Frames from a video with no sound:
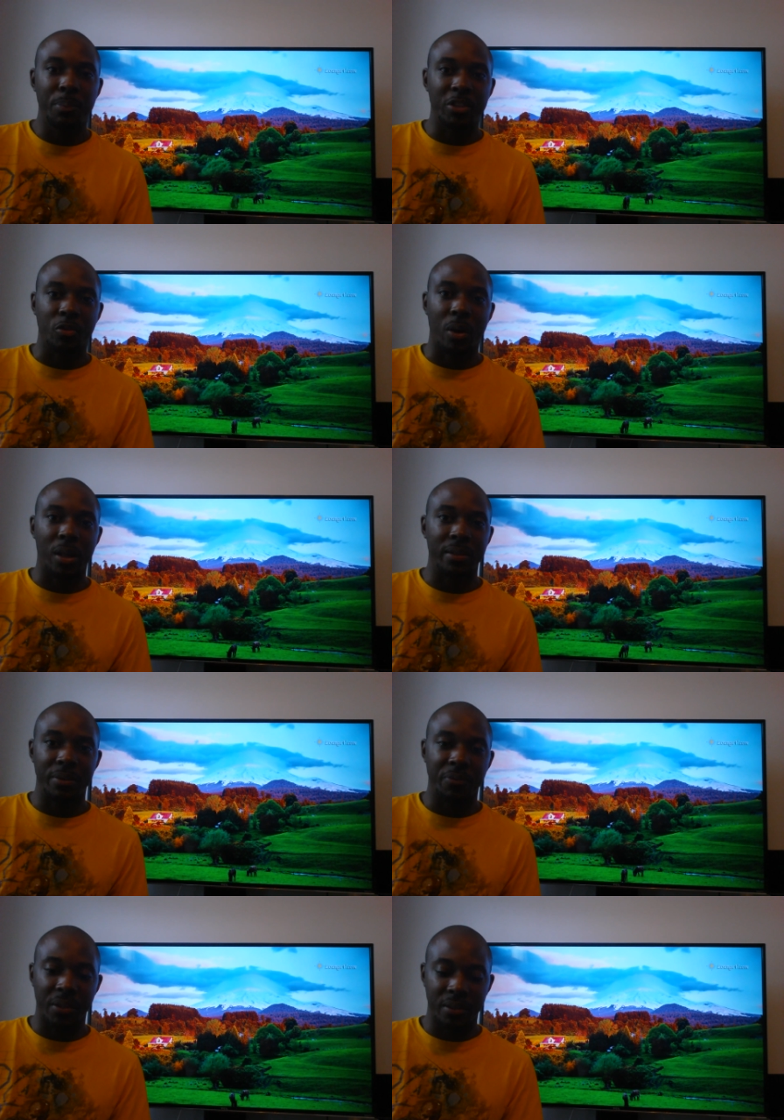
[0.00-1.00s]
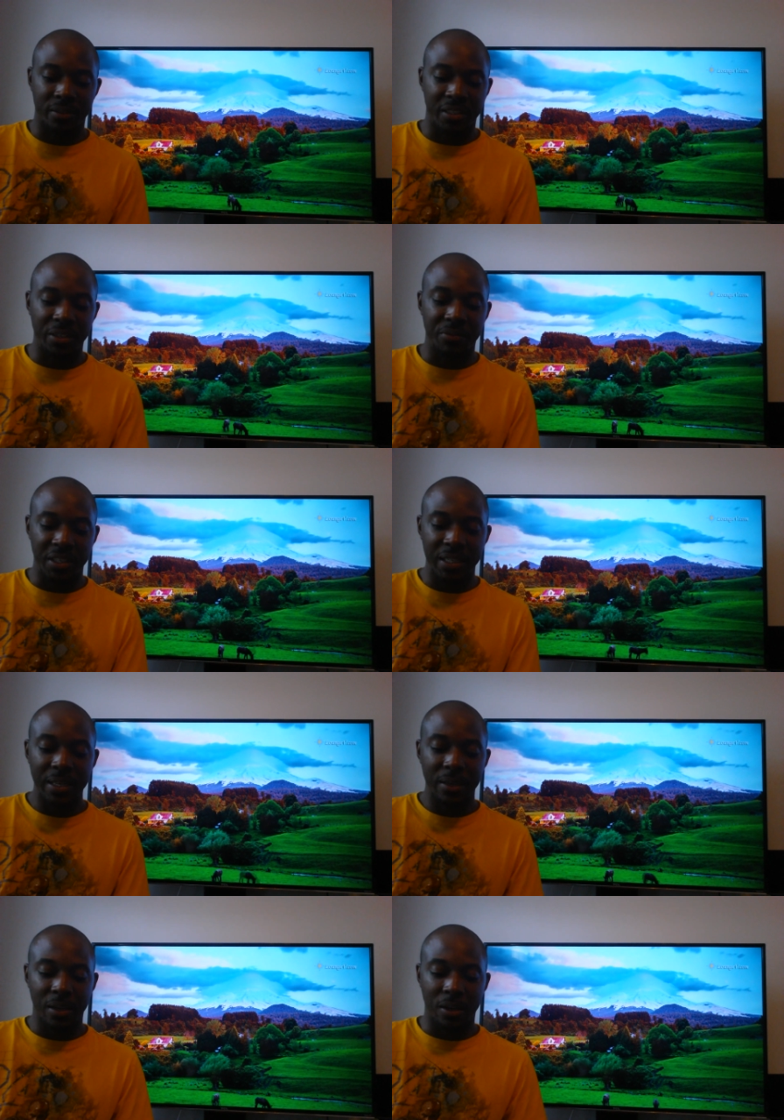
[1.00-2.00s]
picture quality for their TV.
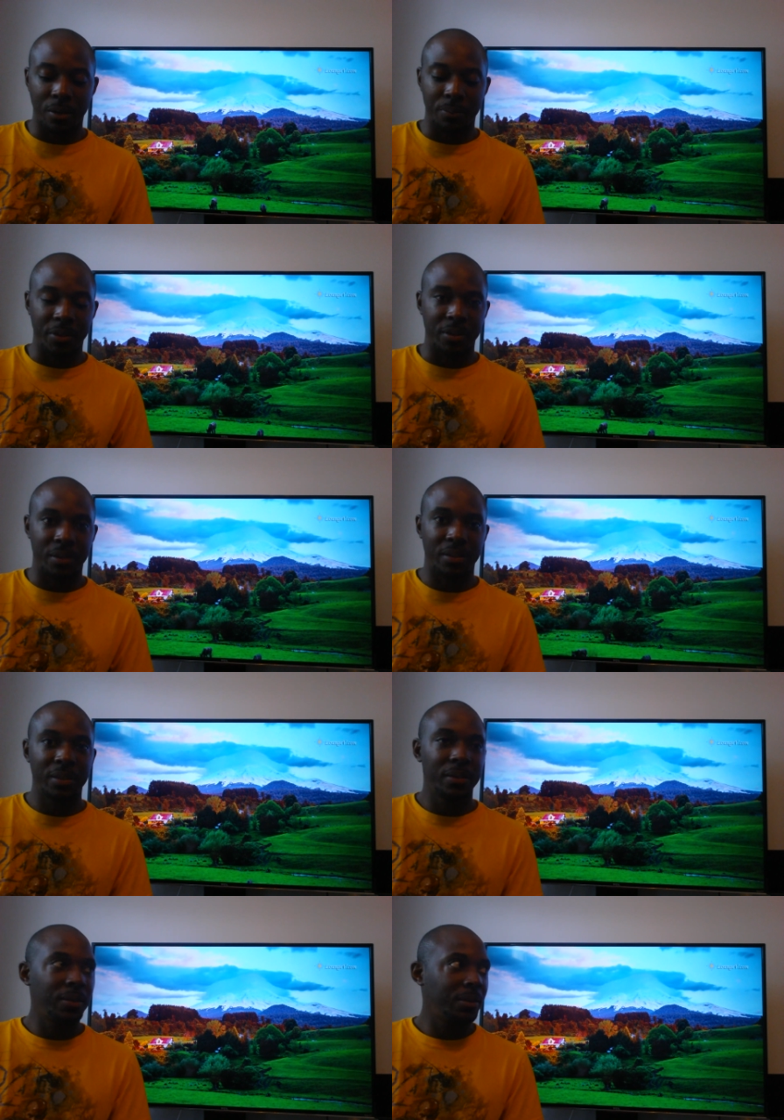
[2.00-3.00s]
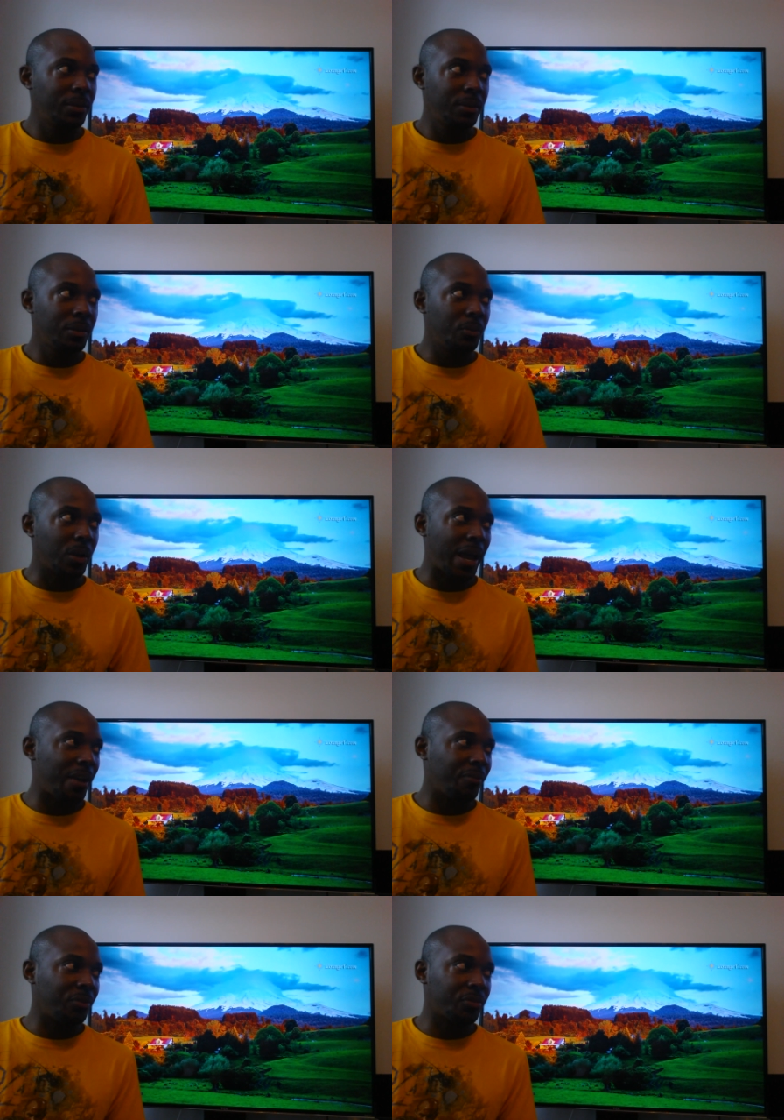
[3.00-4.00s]
Um, the what I
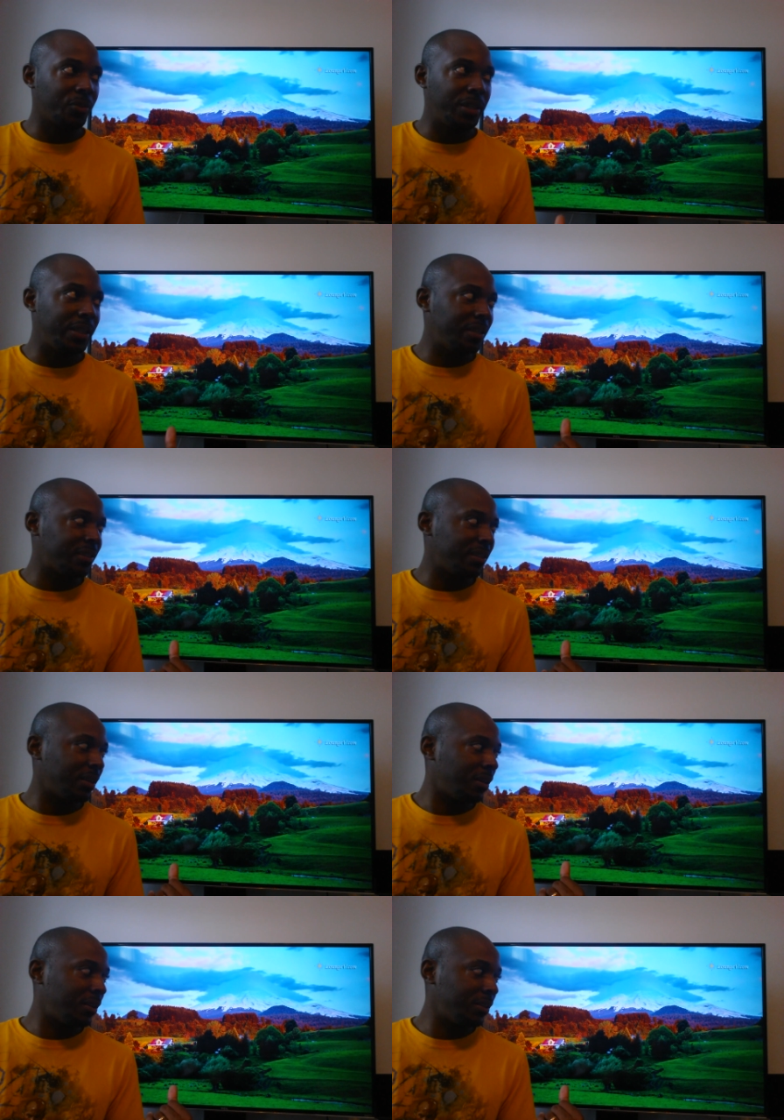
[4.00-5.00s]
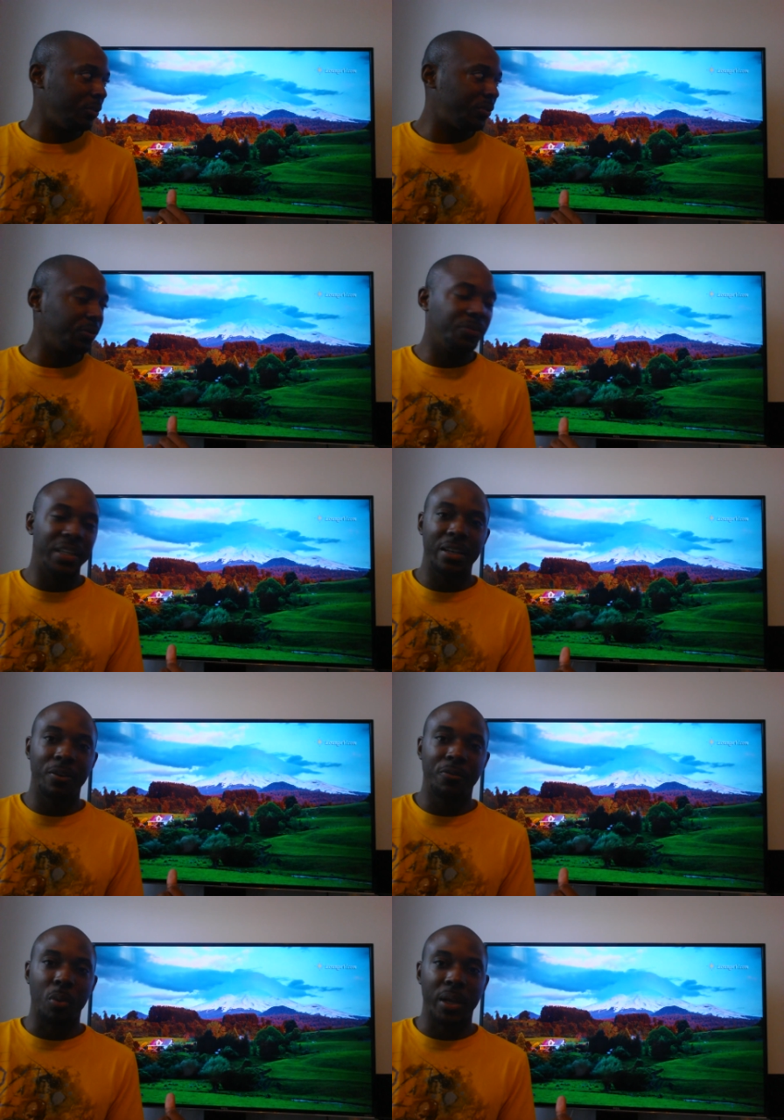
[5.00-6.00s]
have on the screen is a uh, YouTube
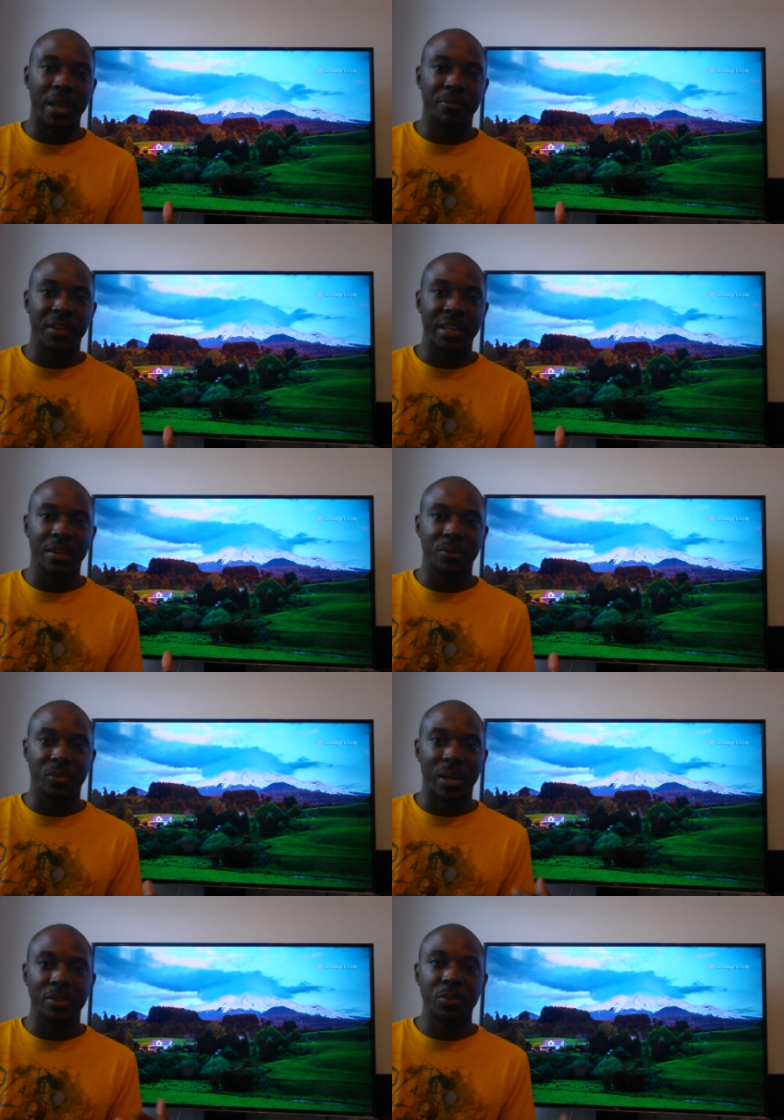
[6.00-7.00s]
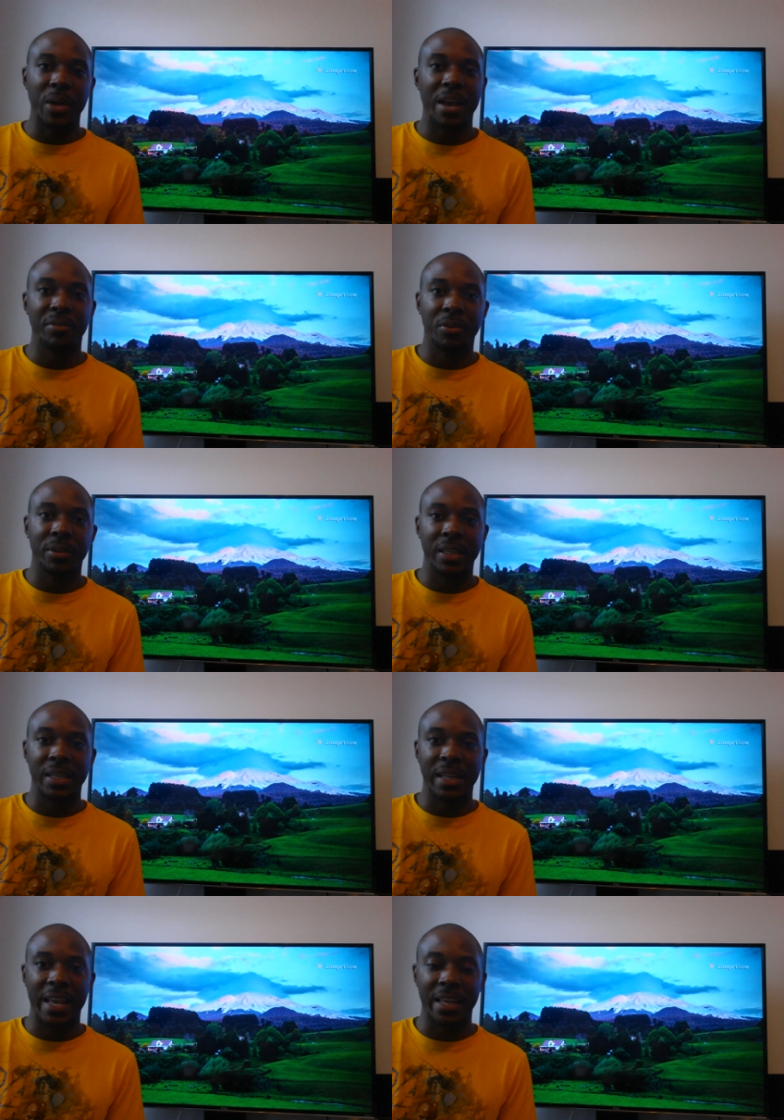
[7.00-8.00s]
video, 4K video, so I do have it on the
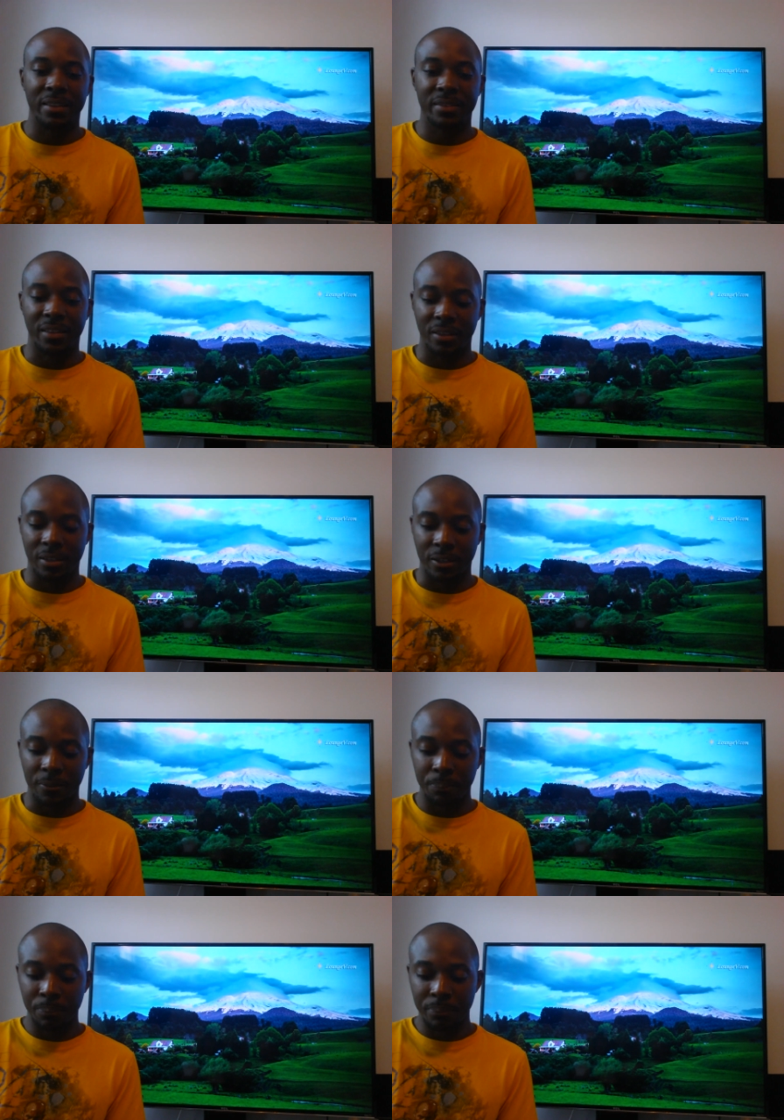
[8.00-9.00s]
enhanced uh,